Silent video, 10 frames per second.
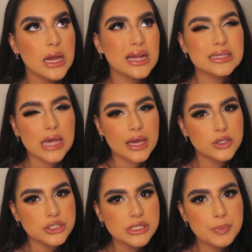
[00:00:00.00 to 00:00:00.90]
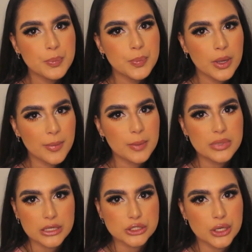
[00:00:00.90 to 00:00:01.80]
because I usually put my
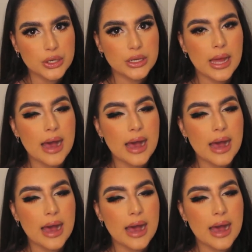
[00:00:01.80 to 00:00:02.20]
blush on